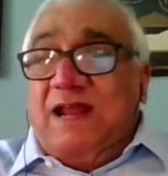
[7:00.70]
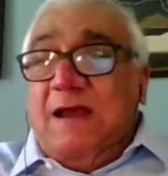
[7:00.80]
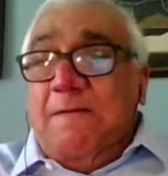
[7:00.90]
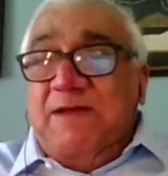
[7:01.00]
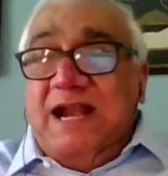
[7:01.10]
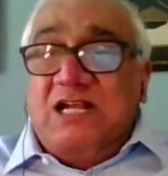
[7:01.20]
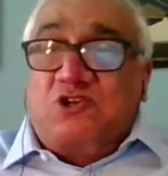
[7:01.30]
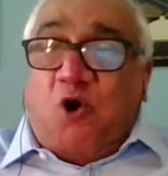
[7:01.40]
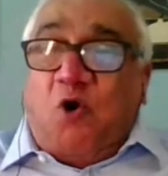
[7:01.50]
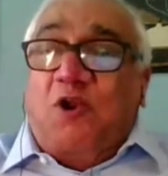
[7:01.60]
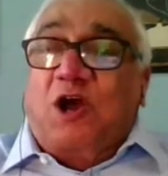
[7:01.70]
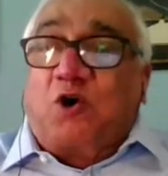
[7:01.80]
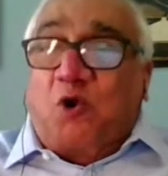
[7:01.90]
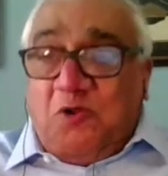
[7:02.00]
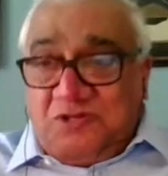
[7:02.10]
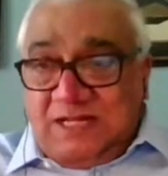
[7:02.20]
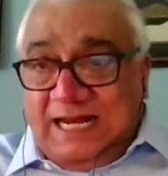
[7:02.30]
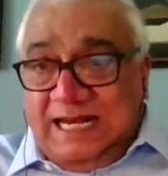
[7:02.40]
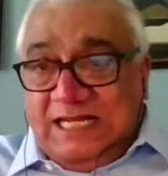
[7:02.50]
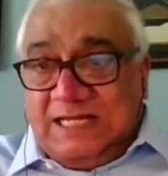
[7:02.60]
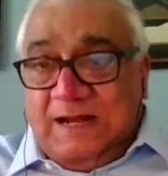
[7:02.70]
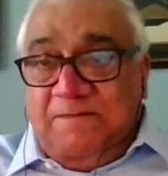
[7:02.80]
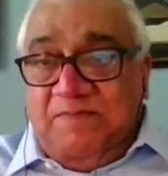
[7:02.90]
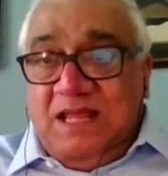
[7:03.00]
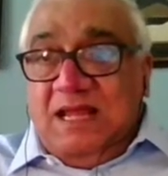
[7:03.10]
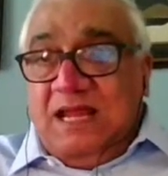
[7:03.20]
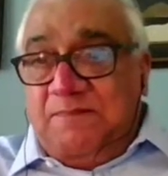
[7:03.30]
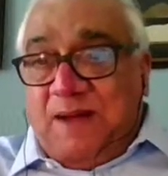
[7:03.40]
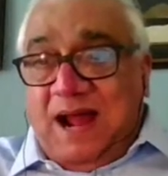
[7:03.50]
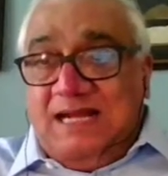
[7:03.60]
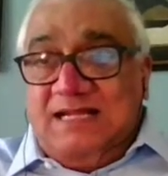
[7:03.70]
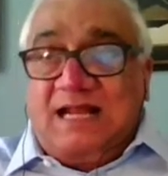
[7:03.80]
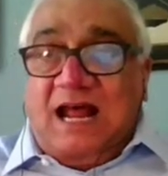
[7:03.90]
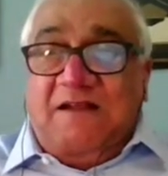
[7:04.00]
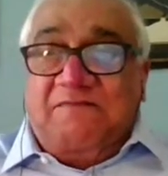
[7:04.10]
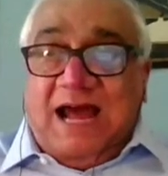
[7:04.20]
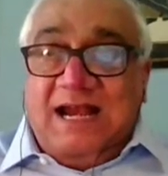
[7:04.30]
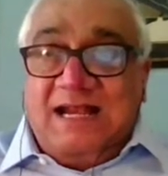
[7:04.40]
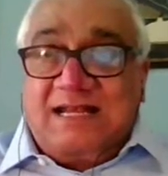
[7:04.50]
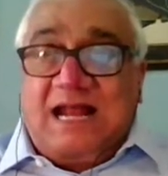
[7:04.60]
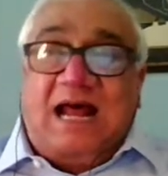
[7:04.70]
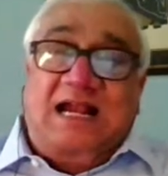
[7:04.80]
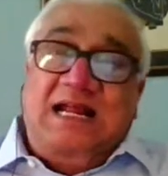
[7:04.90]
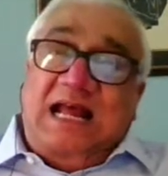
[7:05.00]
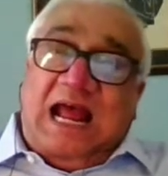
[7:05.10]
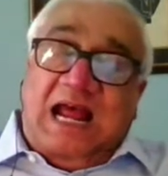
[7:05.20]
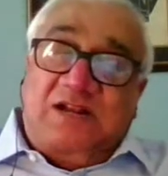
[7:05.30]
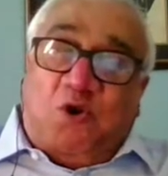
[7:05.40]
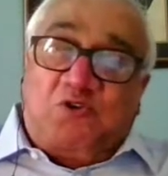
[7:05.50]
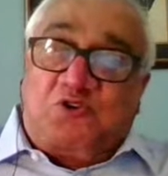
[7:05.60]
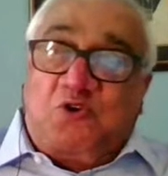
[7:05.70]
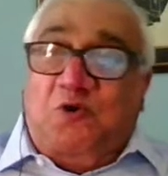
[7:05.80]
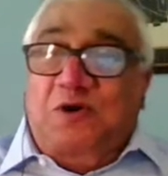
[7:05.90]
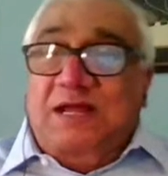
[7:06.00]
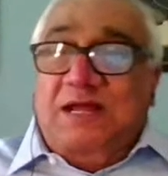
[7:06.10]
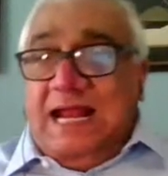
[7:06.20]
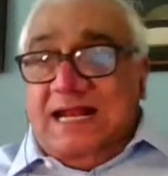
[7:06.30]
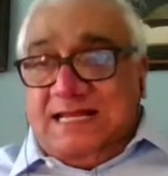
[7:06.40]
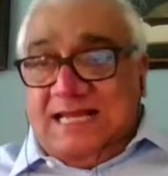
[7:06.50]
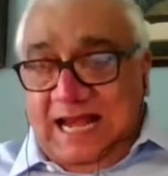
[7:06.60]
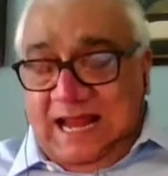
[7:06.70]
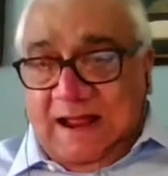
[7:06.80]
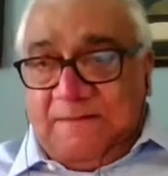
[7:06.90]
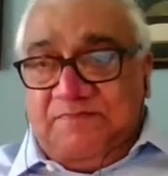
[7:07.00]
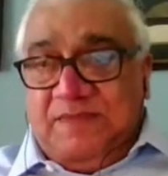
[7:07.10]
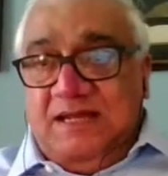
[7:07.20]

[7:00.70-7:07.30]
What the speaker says: fingerprints all across the region in Pakistan, Afghanistan, as also in Syria.